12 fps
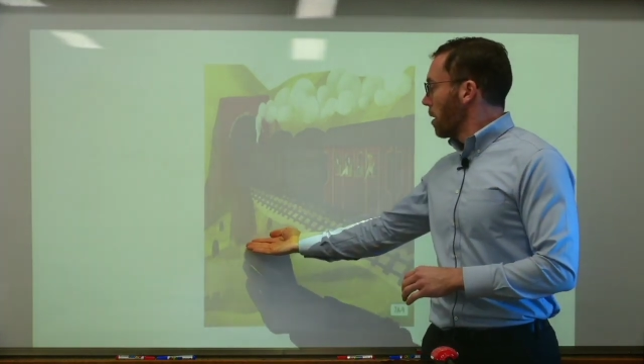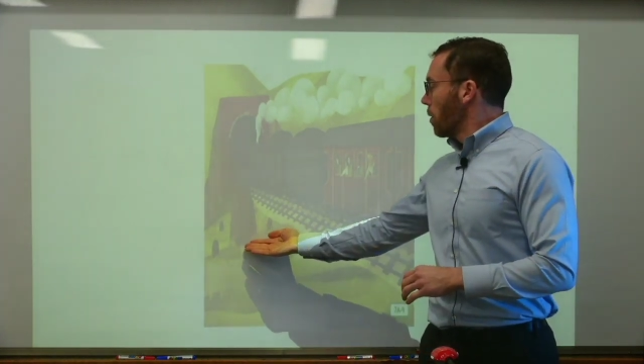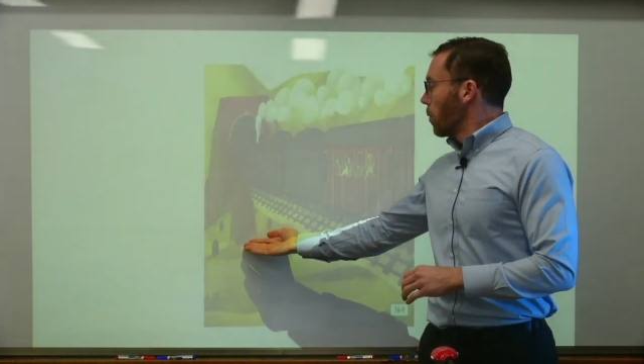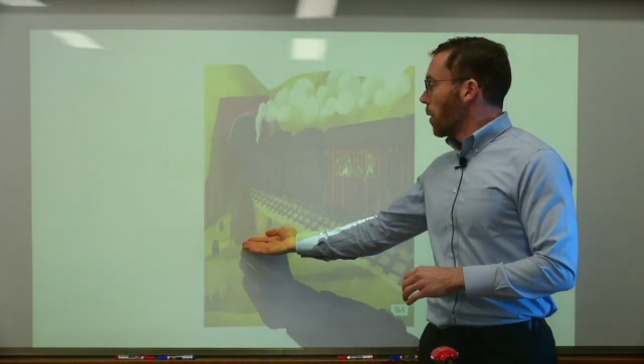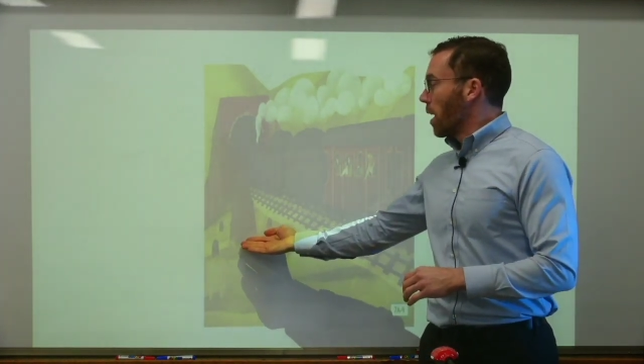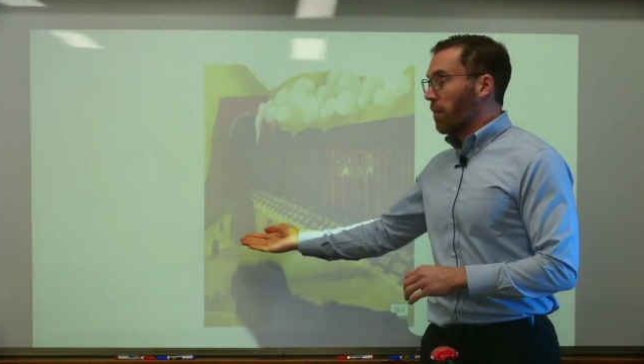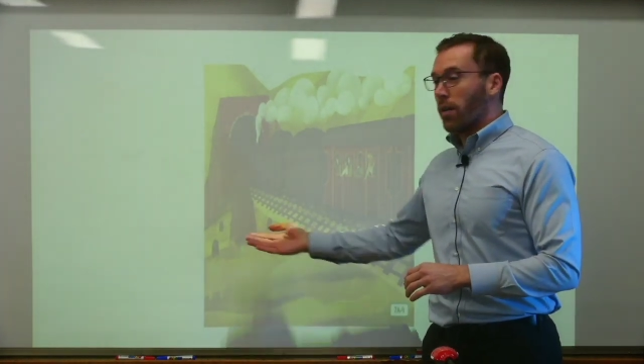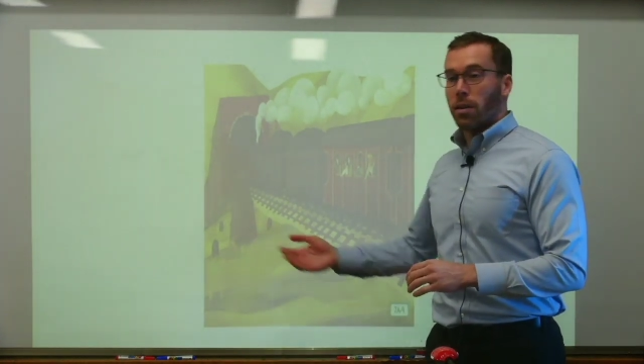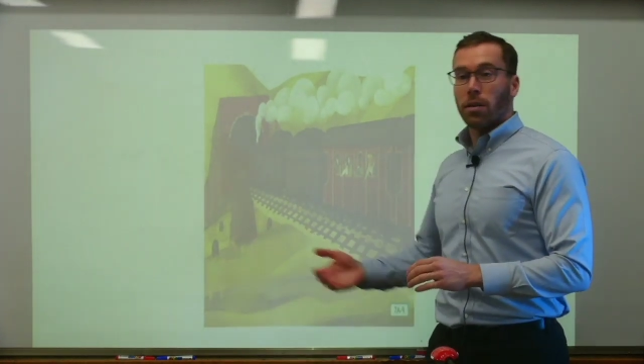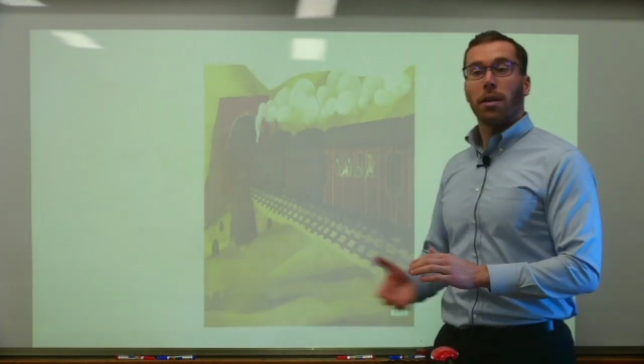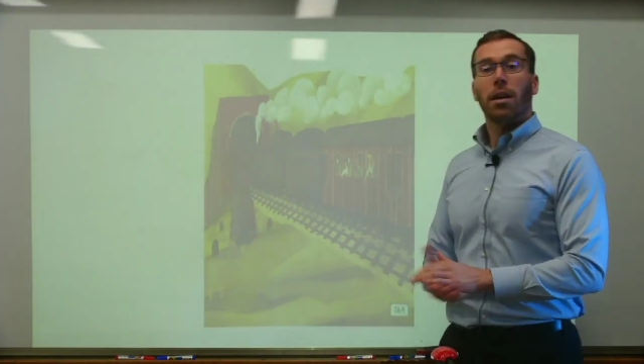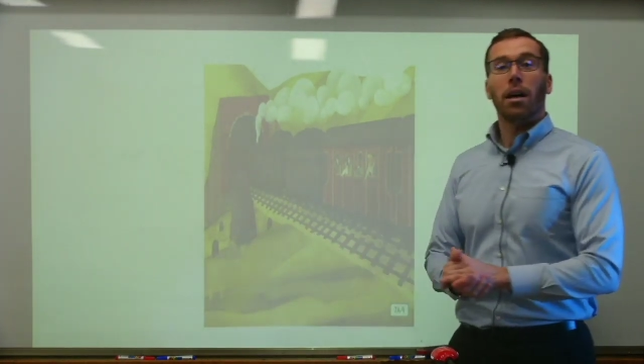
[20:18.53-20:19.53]
We have
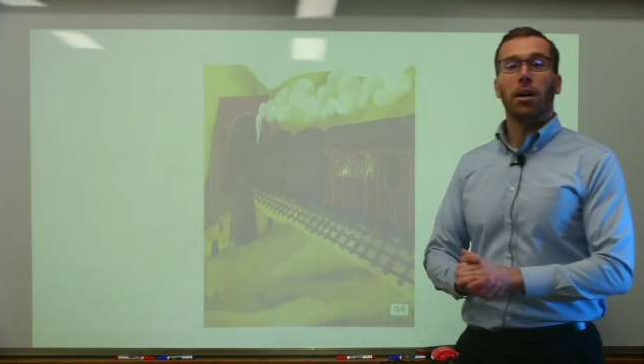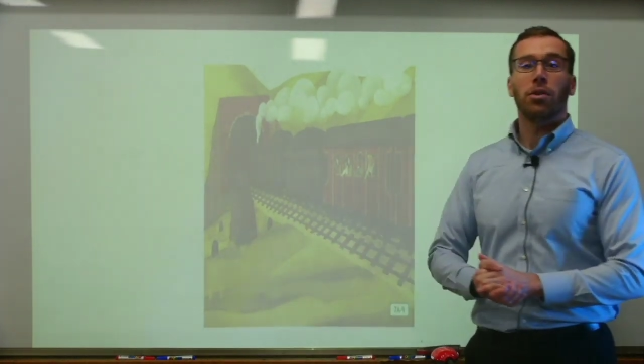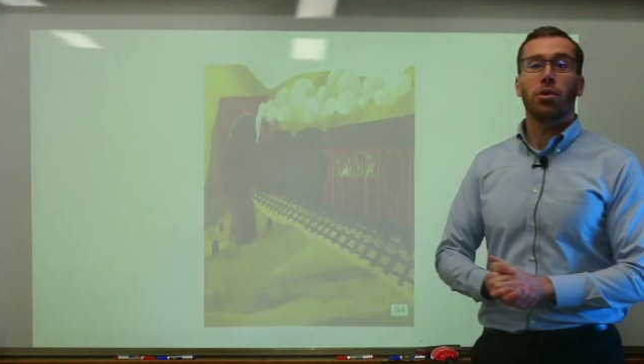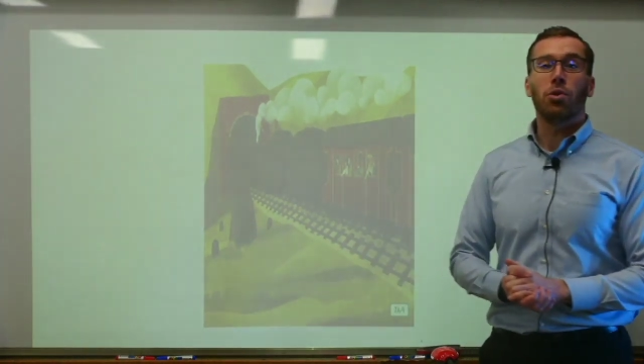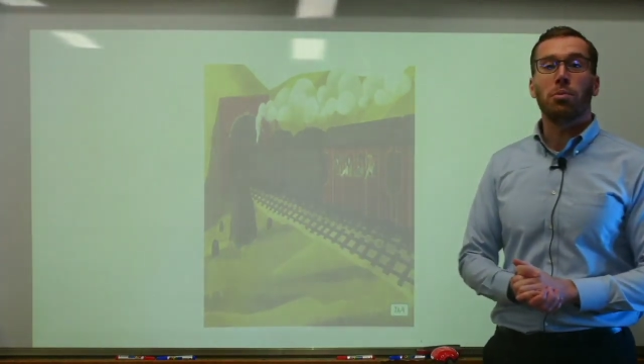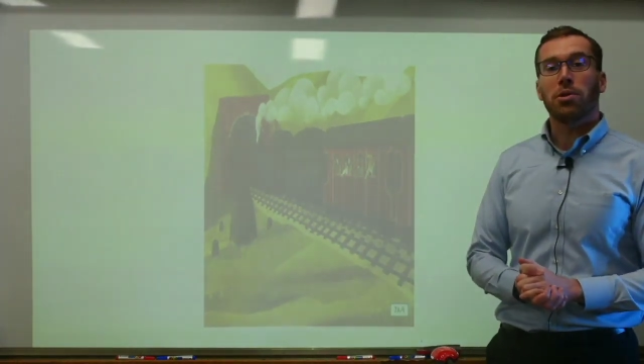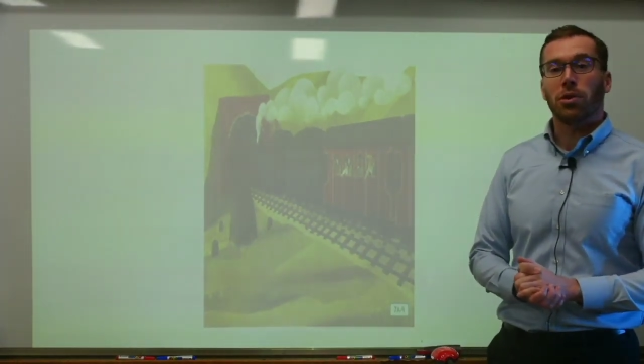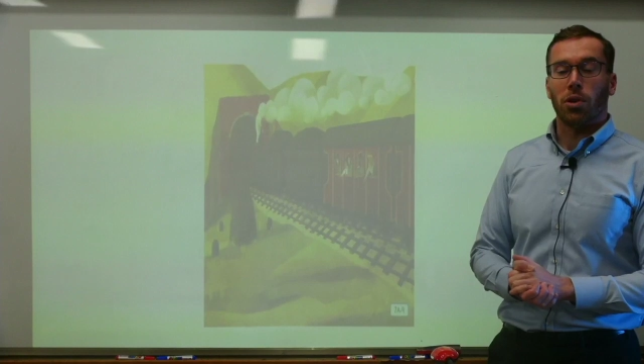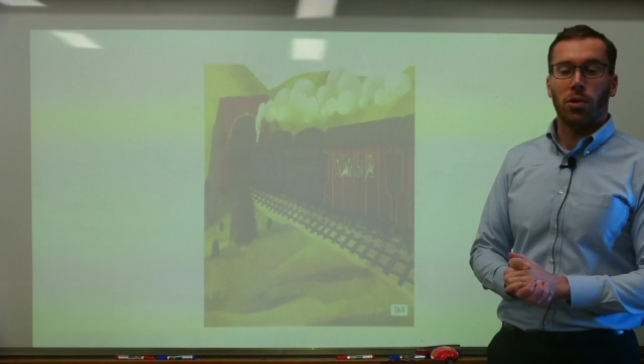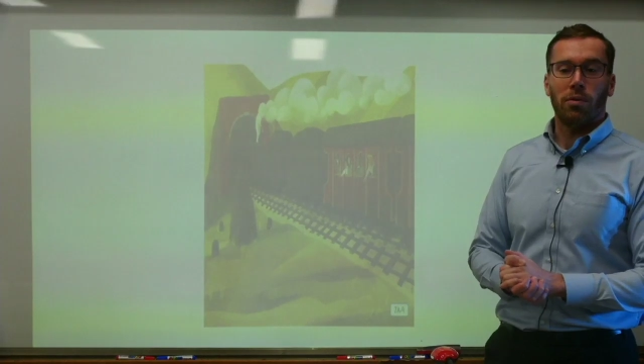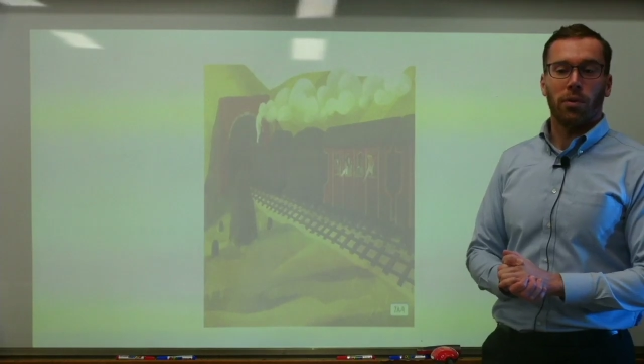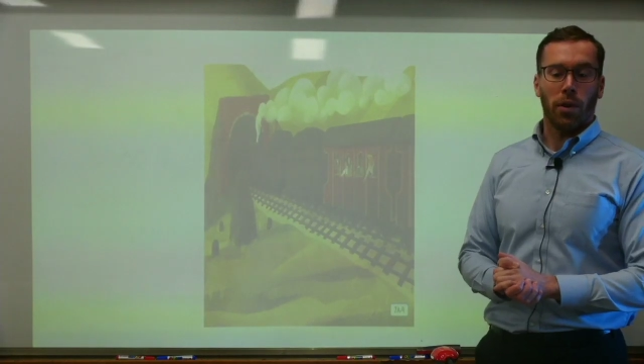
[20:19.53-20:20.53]
a
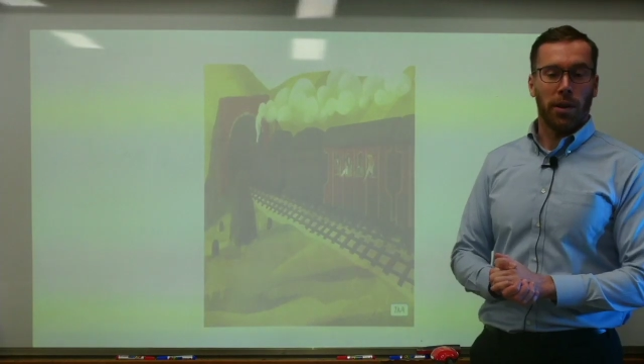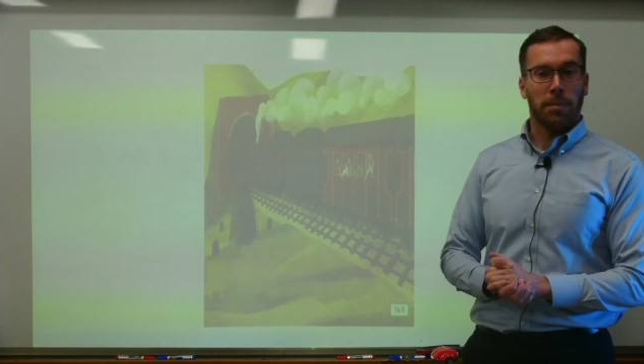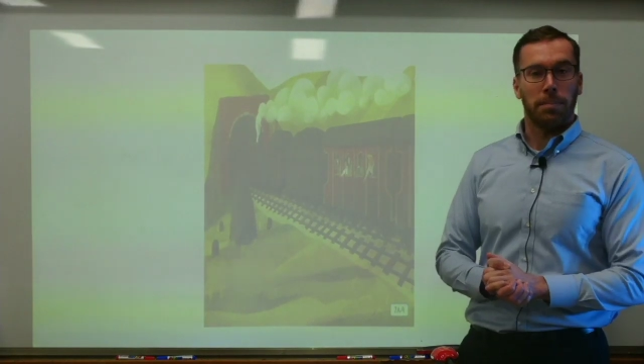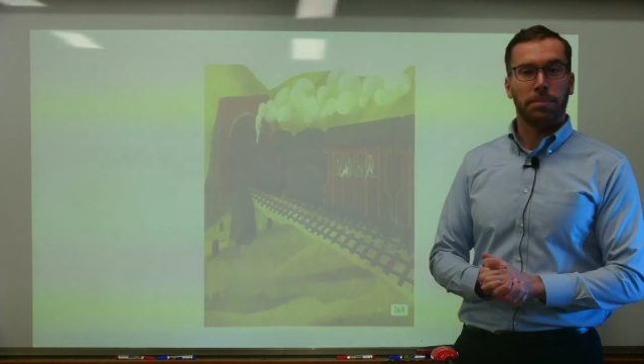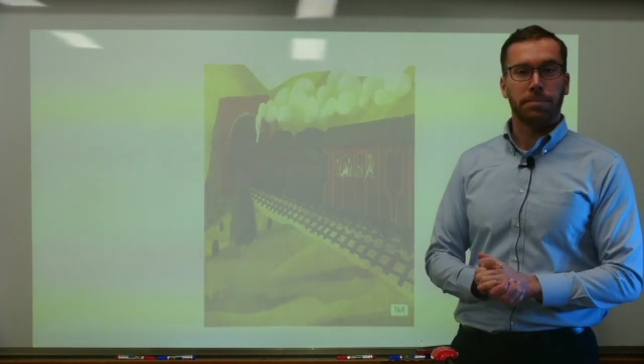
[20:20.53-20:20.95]
tombstone for him.